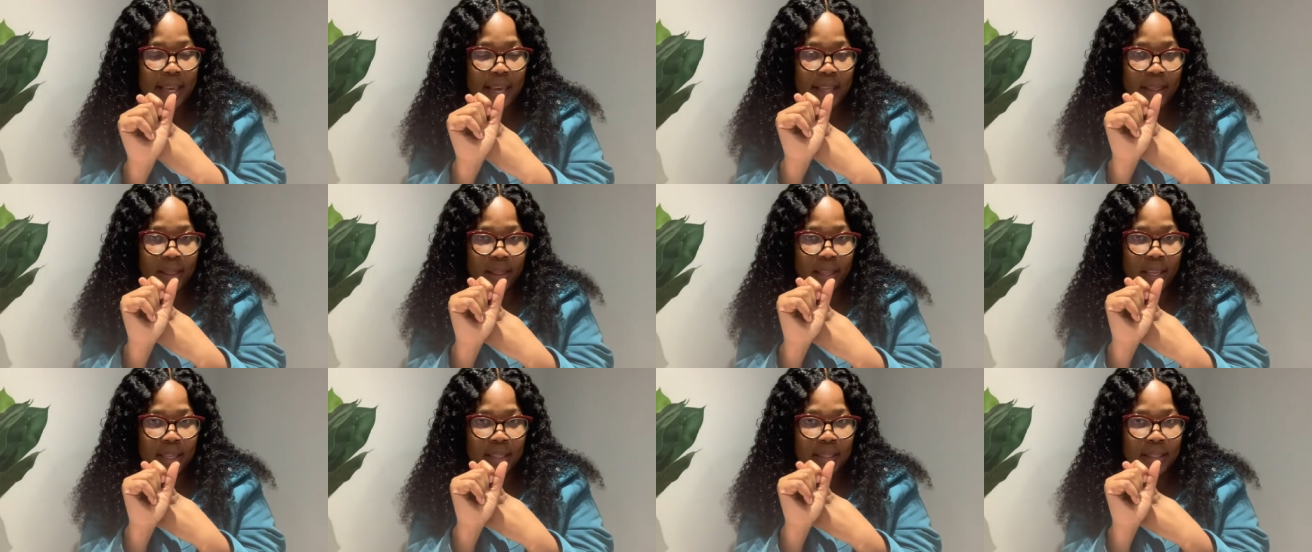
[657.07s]
in
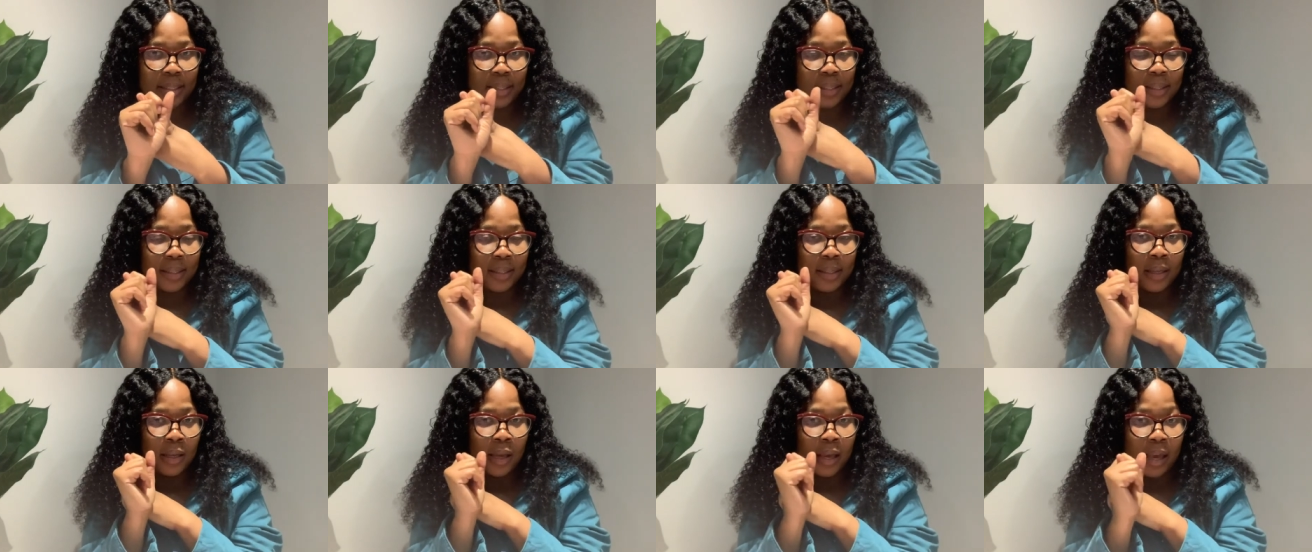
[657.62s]
this
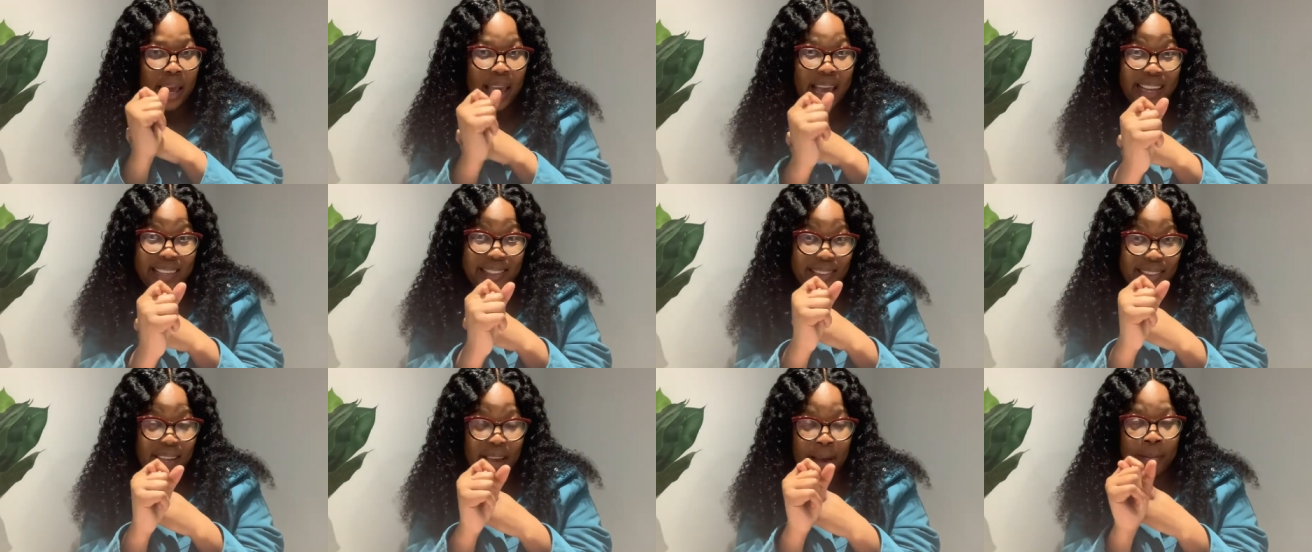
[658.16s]

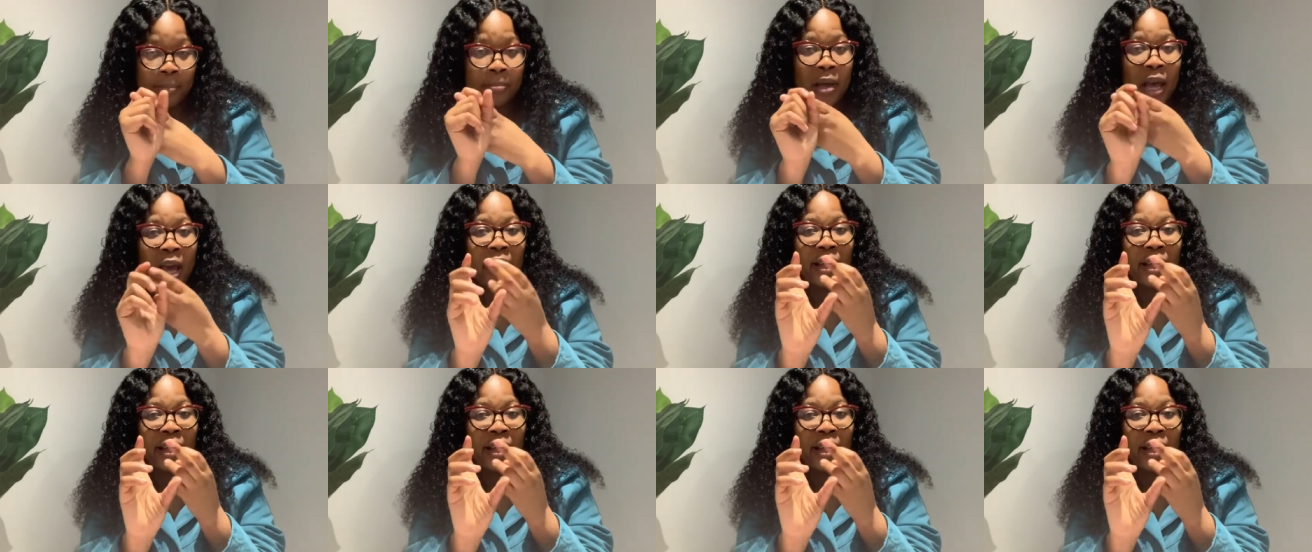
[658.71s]
exam.